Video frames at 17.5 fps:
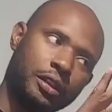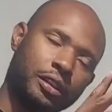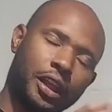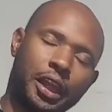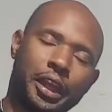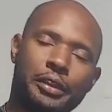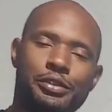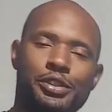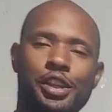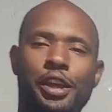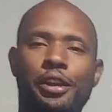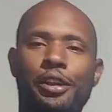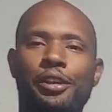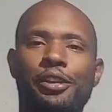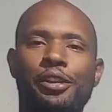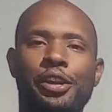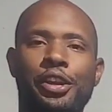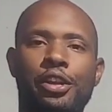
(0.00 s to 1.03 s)
like I've said
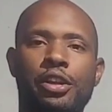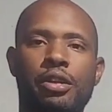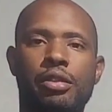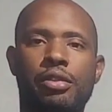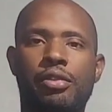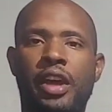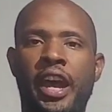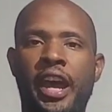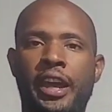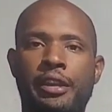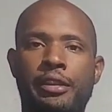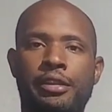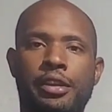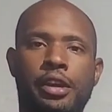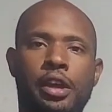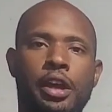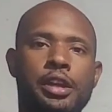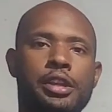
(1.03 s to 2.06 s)
earlier, that
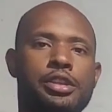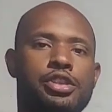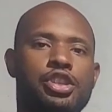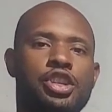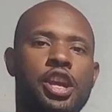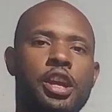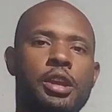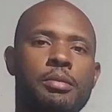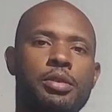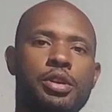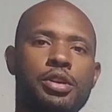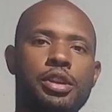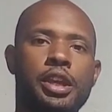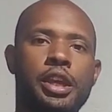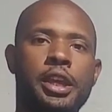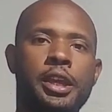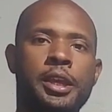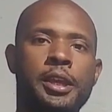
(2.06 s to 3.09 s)
the gun is
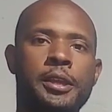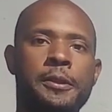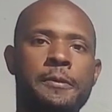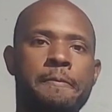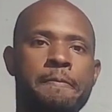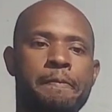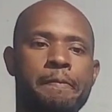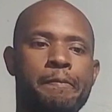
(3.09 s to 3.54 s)
chambered in